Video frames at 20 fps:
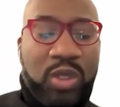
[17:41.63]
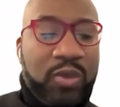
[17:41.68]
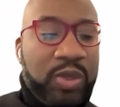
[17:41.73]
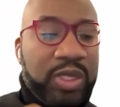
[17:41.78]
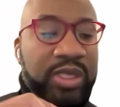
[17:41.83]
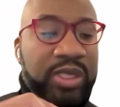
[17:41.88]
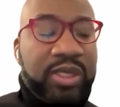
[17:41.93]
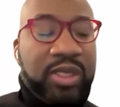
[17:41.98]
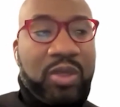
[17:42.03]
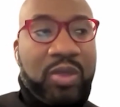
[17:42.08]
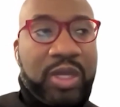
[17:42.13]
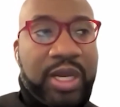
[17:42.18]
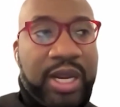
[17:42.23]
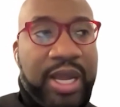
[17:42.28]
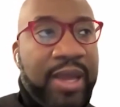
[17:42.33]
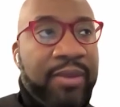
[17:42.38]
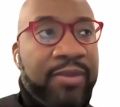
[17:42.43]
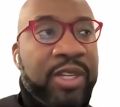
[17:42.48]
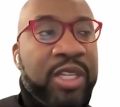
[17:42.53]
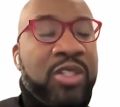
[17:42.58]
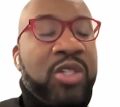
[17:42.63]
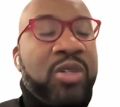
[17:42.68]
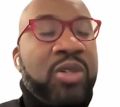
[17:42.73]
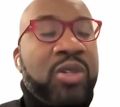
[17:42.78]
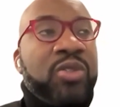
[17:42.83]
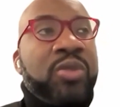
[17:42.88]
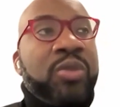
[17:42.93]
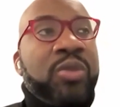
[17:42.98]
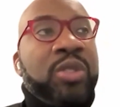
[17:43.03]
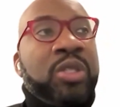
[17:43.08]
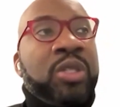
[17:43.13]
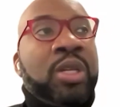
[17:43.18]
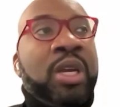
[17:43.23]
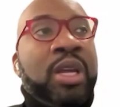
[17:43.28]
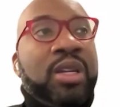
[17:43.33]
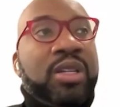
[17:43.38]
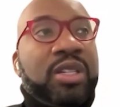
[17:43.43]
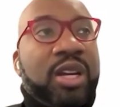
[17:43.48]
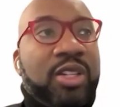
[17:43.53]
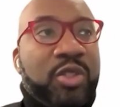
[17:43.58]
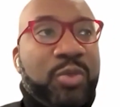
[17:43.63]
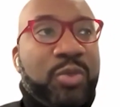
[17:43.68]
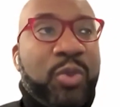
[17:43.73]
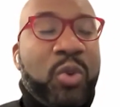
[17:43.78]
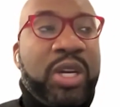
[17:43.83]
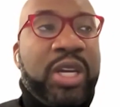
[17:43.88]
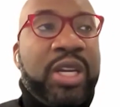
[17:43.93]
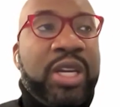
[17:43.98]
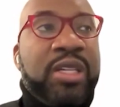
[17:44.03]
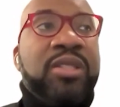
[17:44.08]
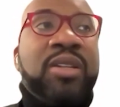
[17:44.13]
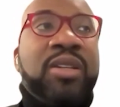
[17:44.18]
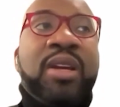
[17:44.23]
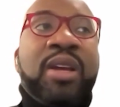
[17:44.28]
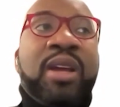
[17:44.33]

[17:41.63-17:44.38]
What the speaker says: we're still going to have in-person touch points.